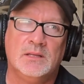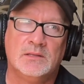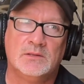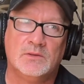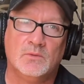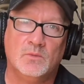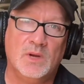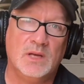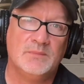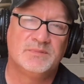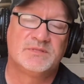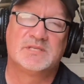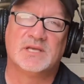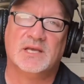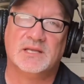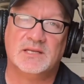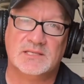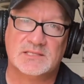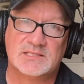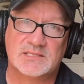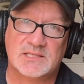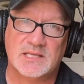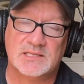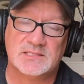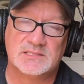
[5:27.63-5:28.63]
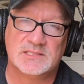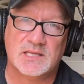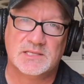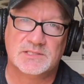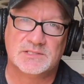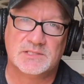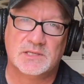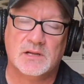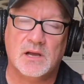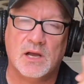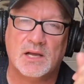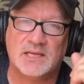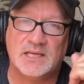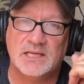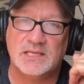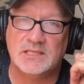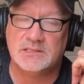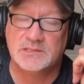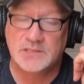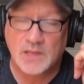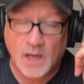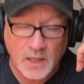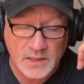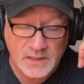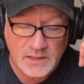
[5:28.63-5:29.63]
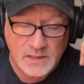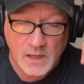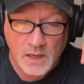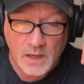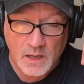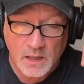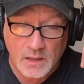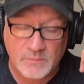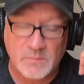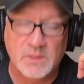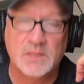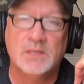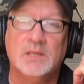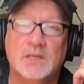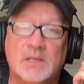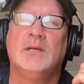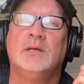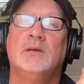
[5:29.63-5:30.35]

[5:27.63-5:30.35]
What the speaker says: The website is SensNationHockey.com.